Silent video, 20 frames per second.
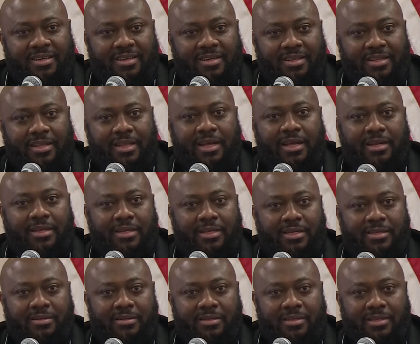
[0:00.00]
that
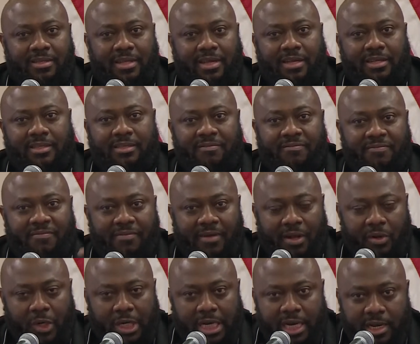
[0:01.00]
the
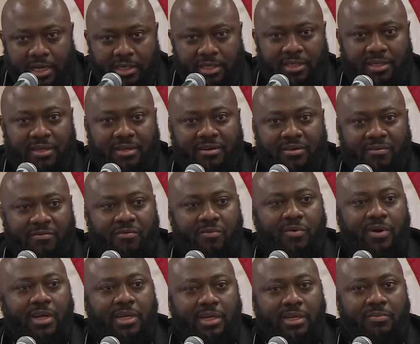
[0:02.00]
foundation of
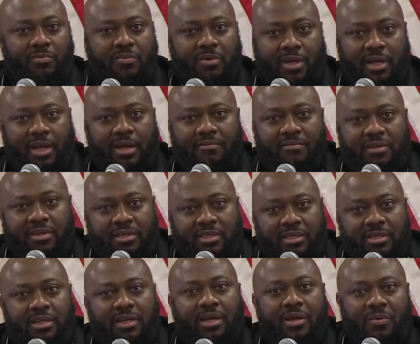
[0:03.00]
why we have this
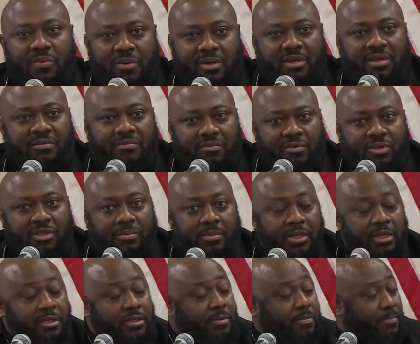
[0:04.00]
inequity in the first
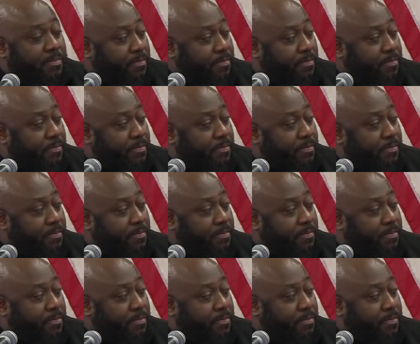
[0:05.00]
place.